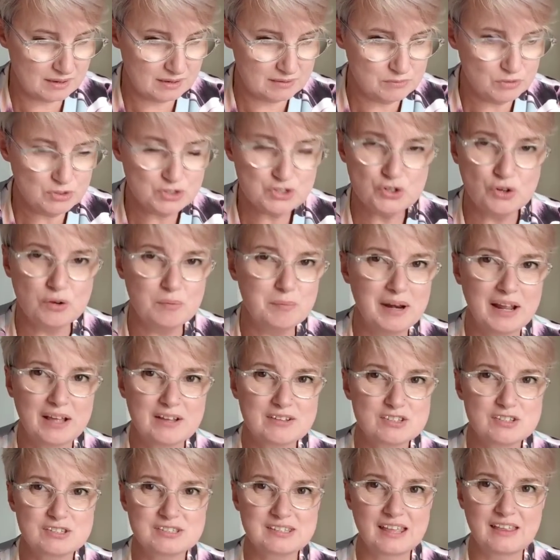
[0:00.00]
I'm not sure I'm
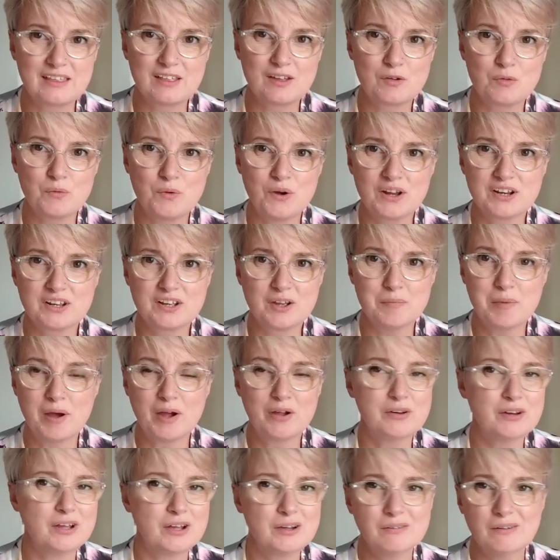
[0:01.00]
allowed to say the word
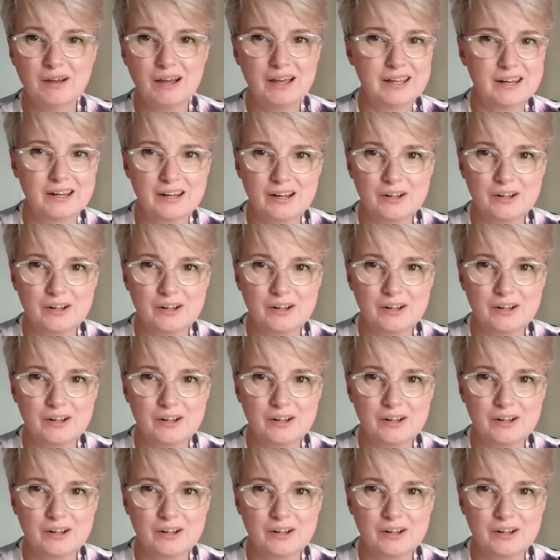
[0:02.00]
kimono, I